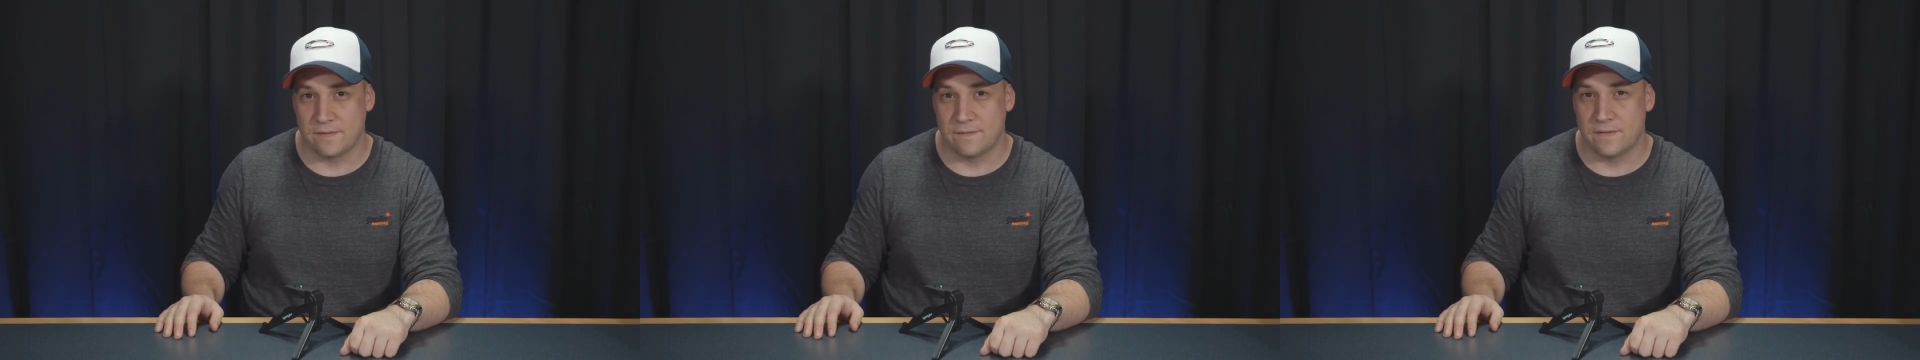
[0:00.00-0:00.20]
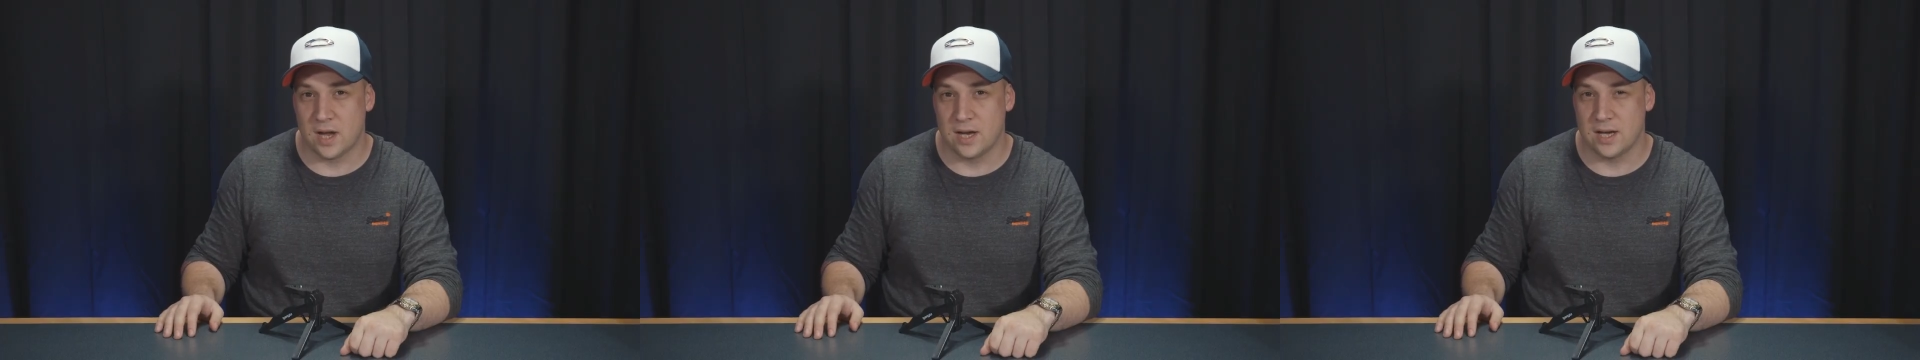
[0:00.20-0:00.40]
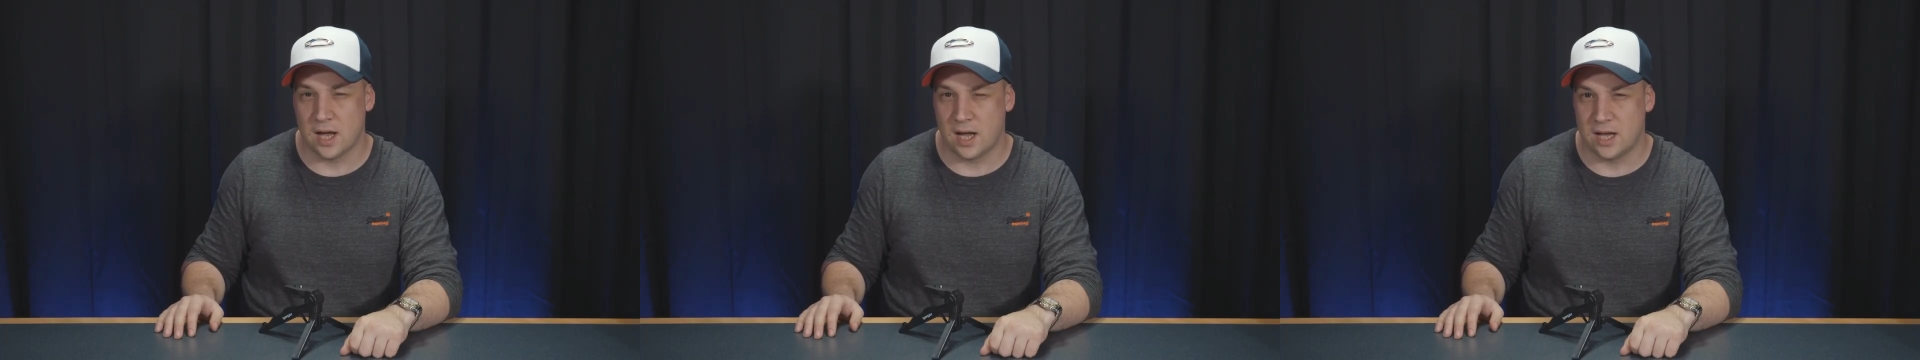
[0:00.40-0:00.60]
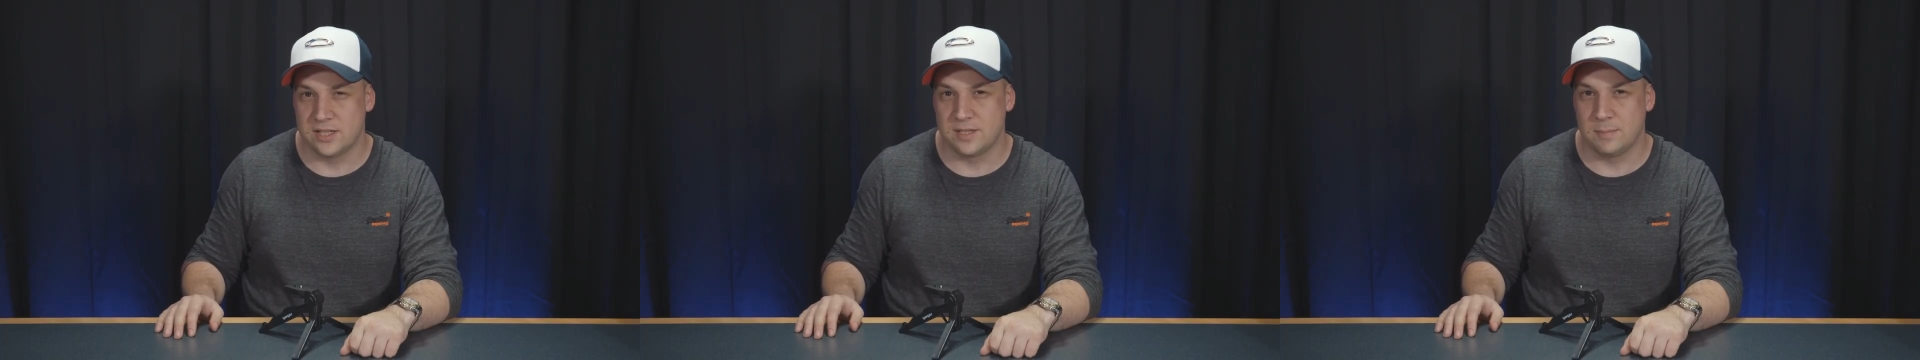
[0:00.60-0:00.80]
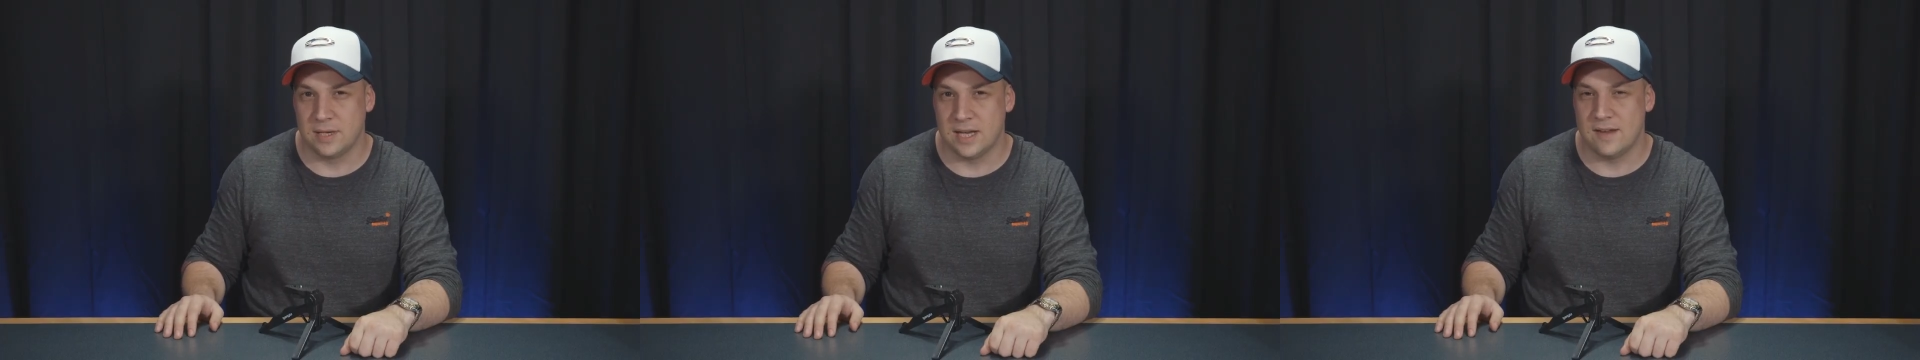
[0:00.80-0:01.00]
I find
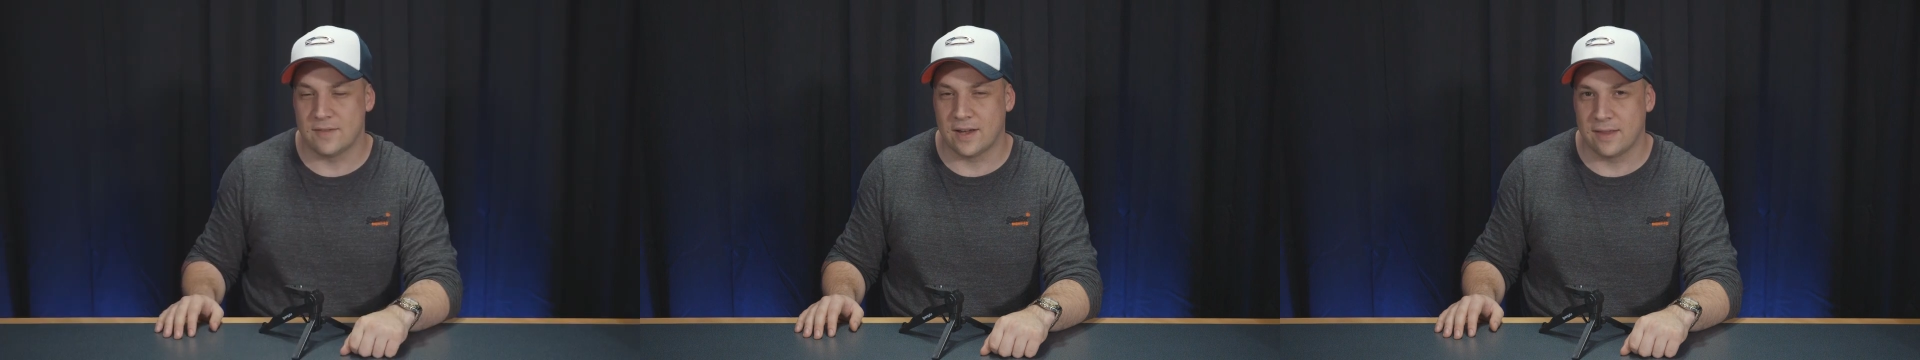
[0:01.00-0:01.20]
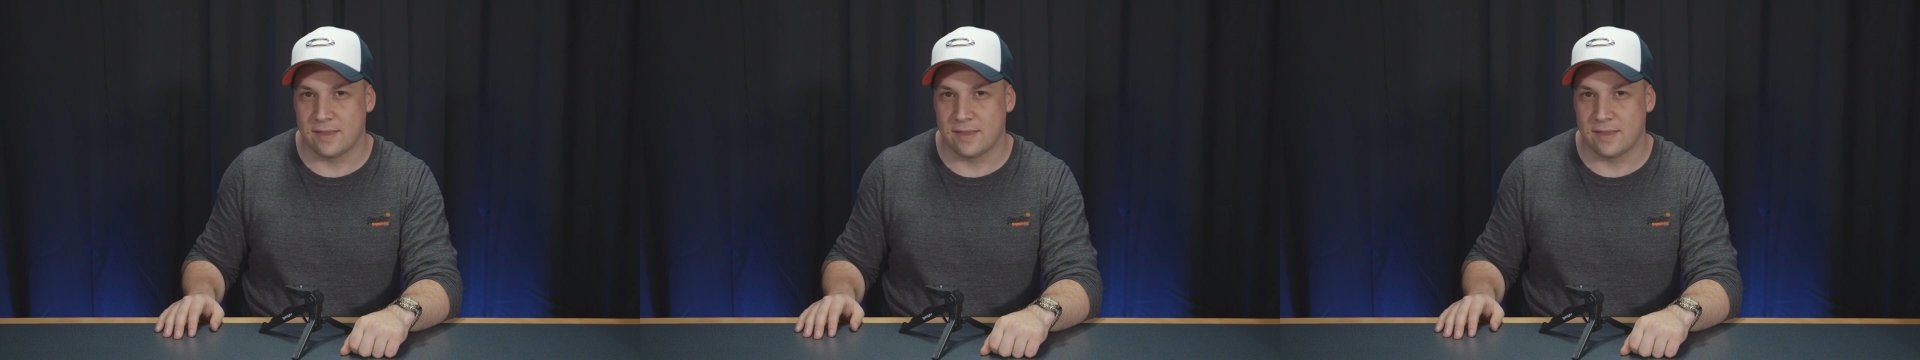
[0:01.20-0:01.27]
hard to believe.